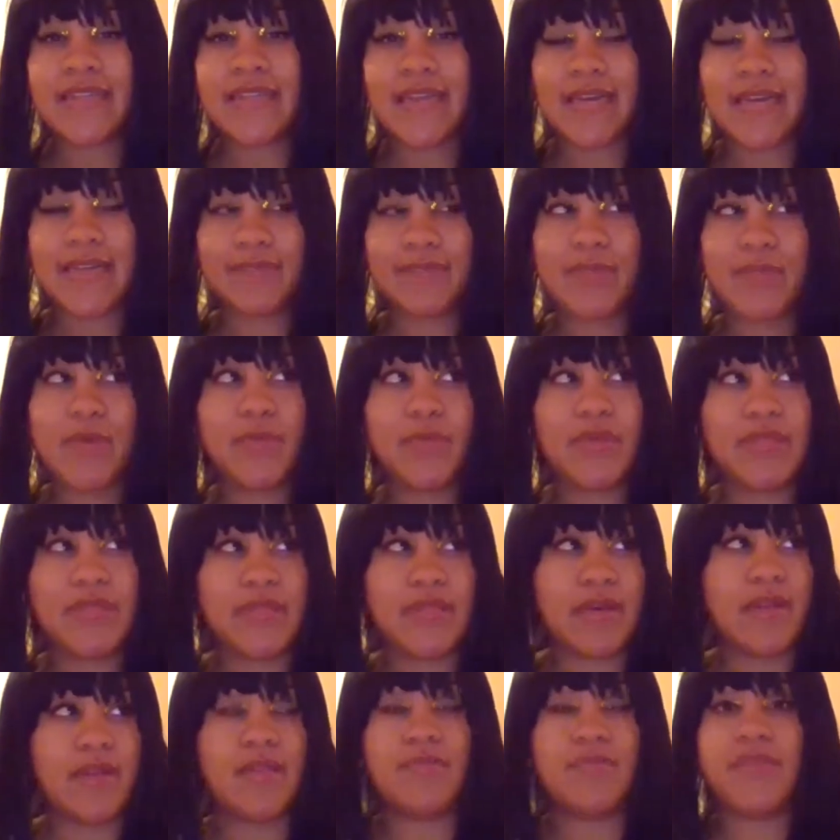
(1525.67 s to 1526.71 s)
A lot of people
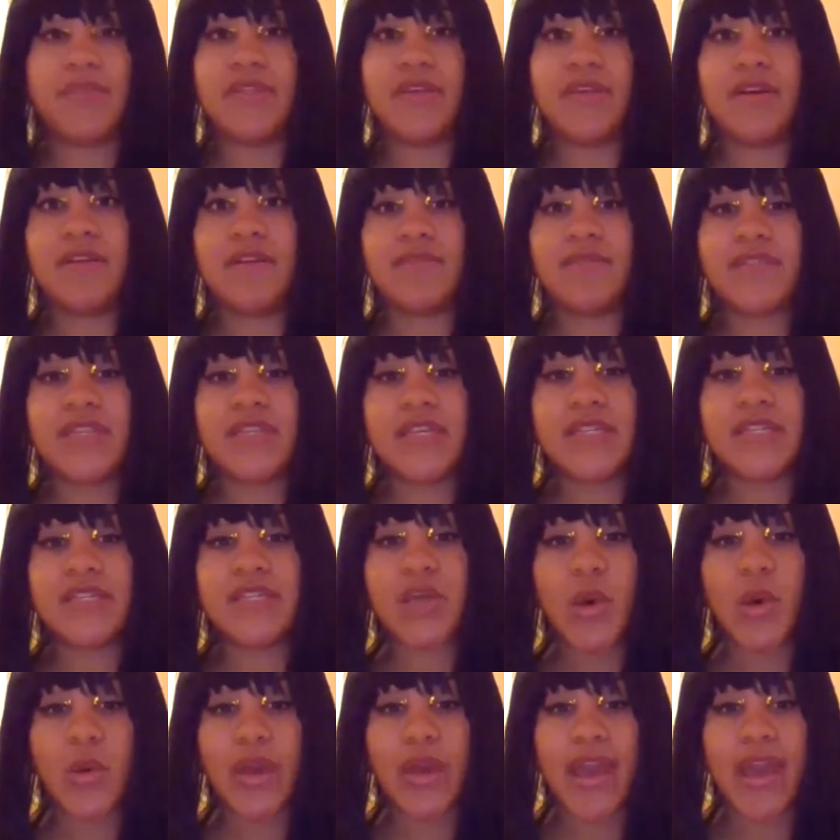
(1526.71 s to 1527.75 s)
tell themselves that
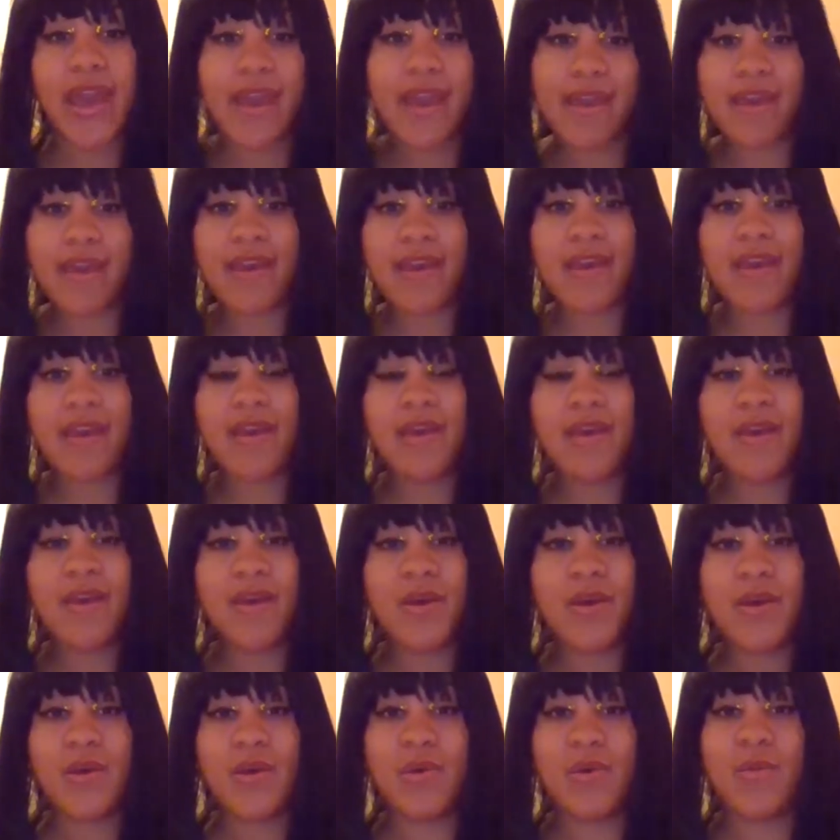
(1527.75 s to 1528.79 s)
it's okay
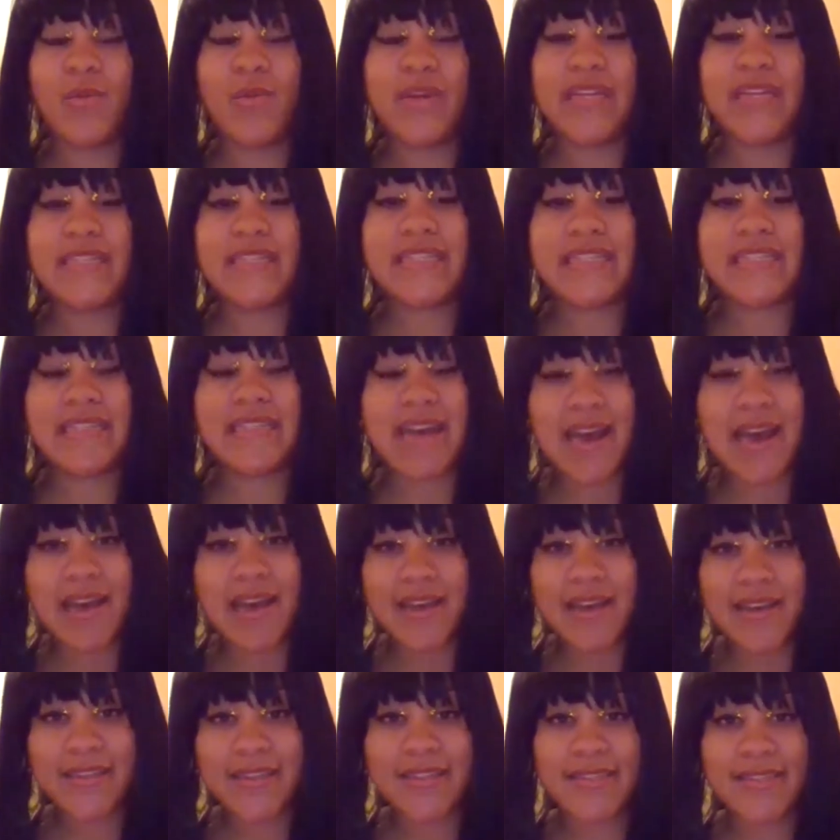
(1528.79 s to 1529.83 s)
when it's
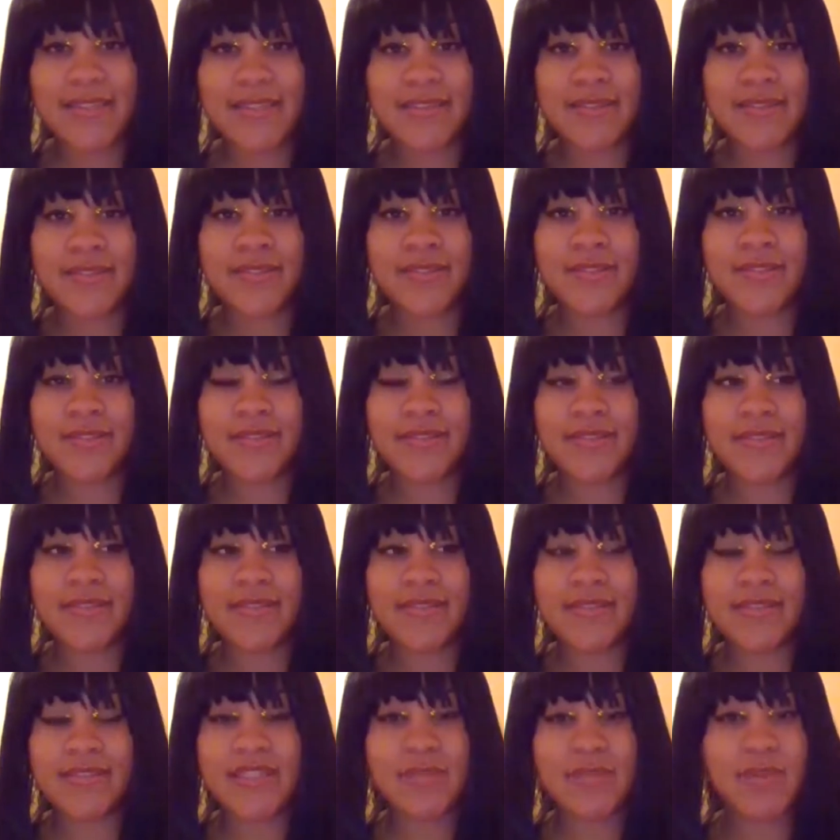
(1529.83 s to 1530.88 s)
not.
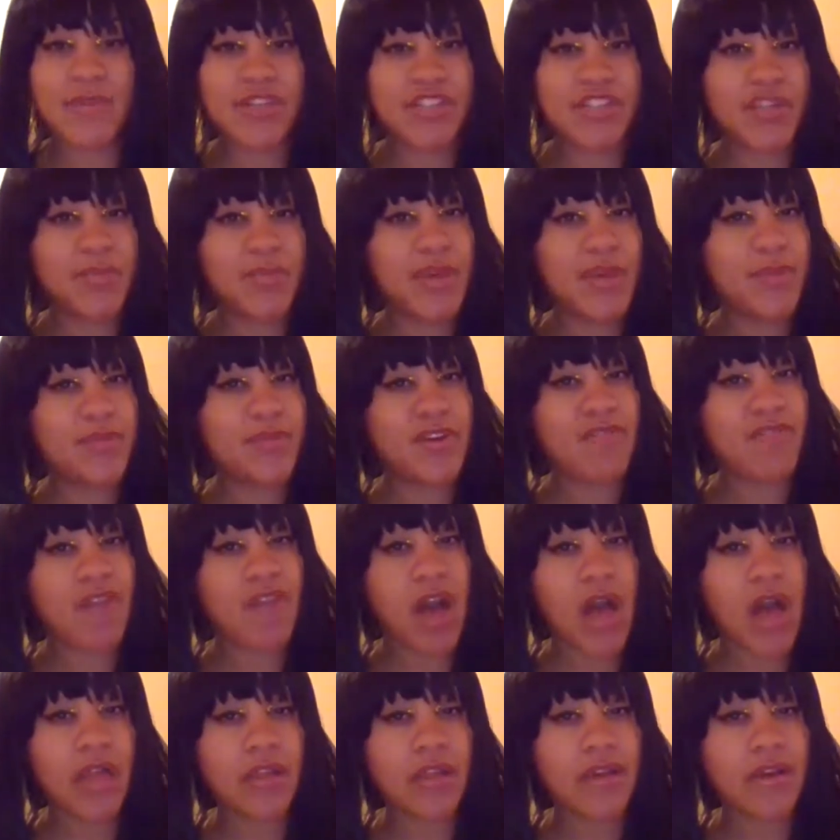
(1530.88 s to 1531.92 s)
Especially people
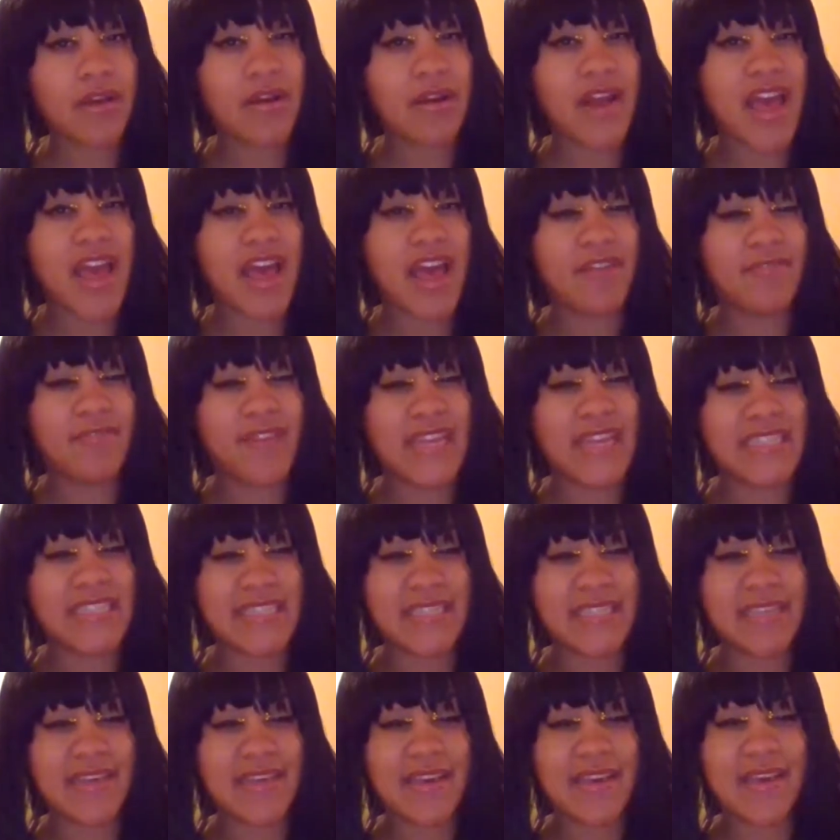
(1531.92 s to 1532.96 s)
of color,
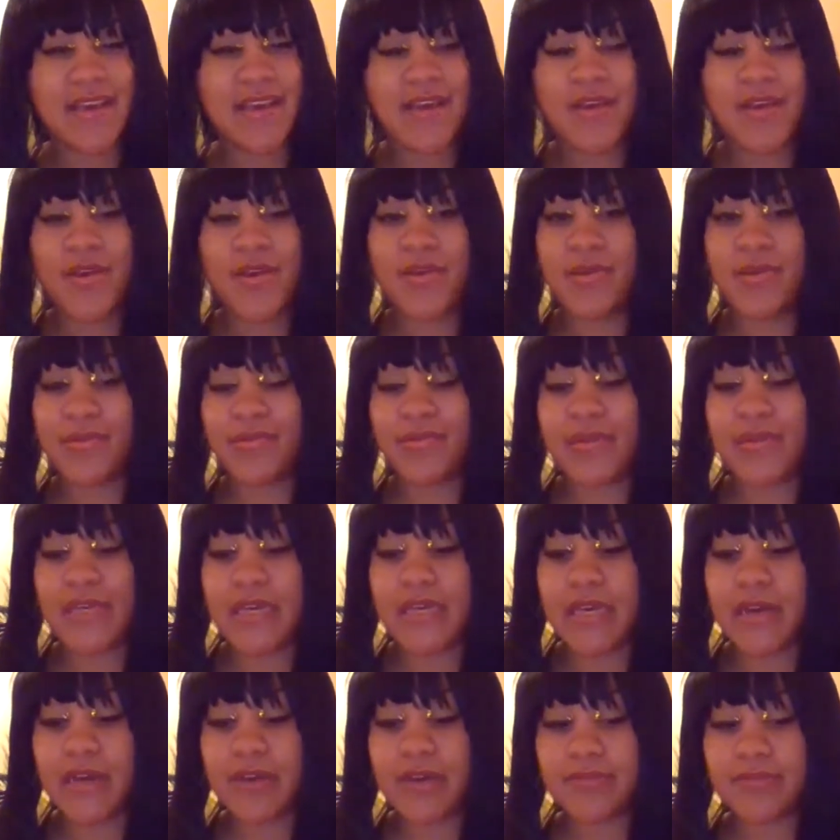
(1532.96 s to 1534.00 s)
ethnicity,
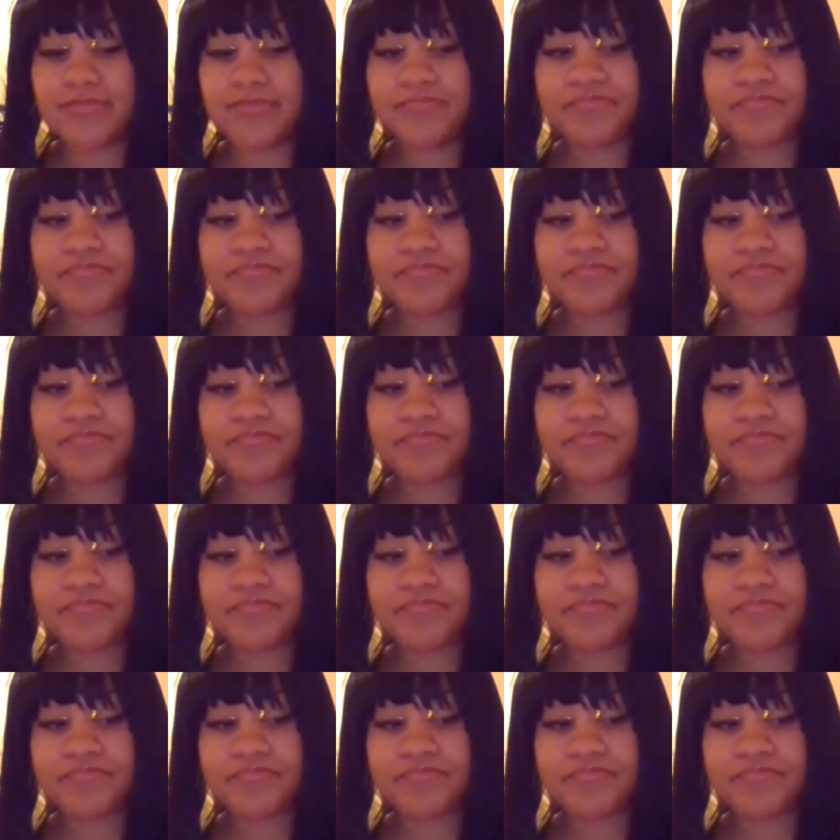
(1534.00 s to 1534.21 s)
we